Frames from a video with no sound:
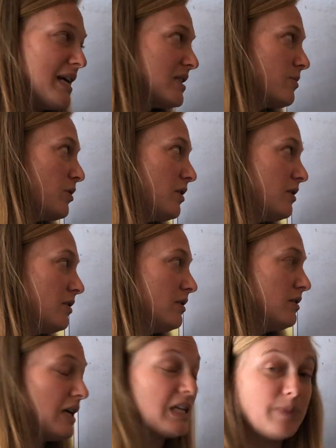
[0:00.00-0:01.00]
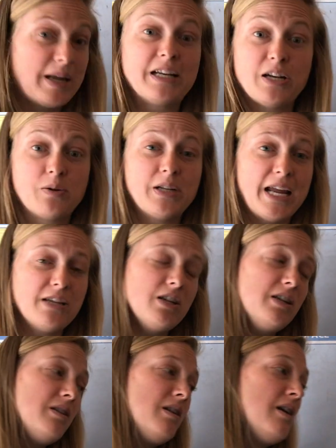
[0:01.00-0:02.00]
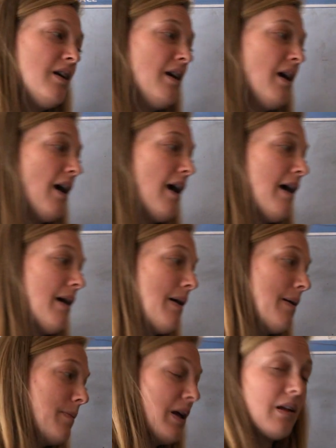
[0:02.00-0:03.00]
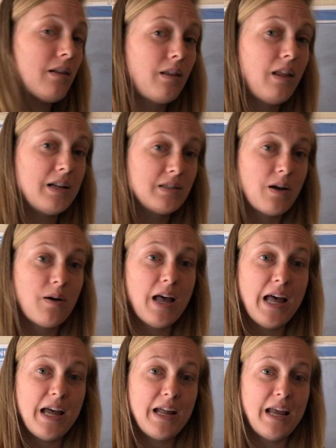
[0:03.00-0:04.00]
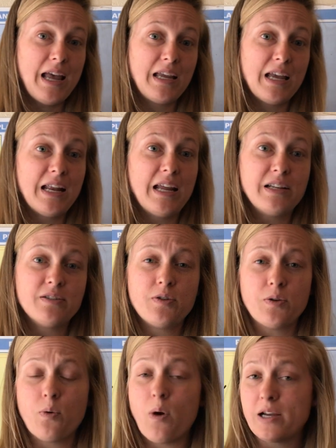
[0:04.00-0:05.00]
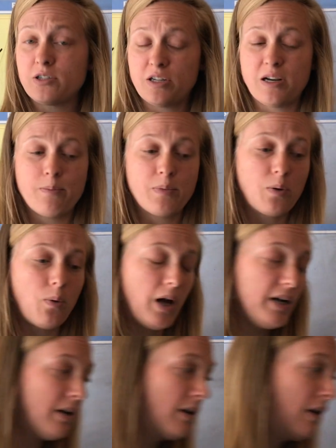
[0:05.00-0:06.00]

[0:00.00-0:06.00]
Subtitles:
decimal expanded notation. Let's go ahead and get into question number one.